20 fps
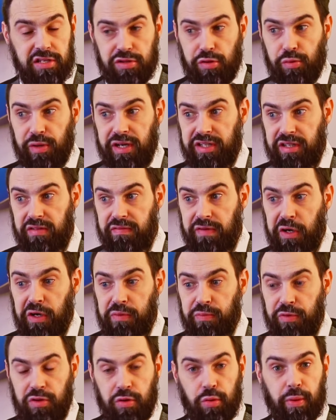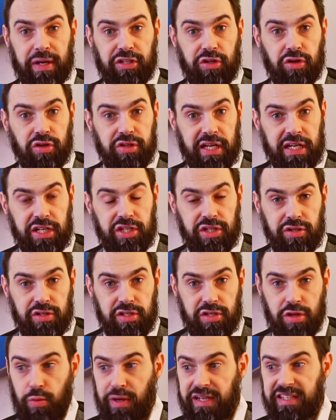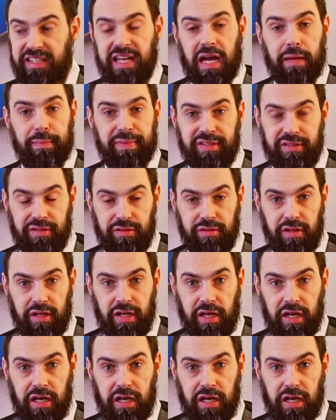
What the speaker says: the right environment, the right connections, the right capital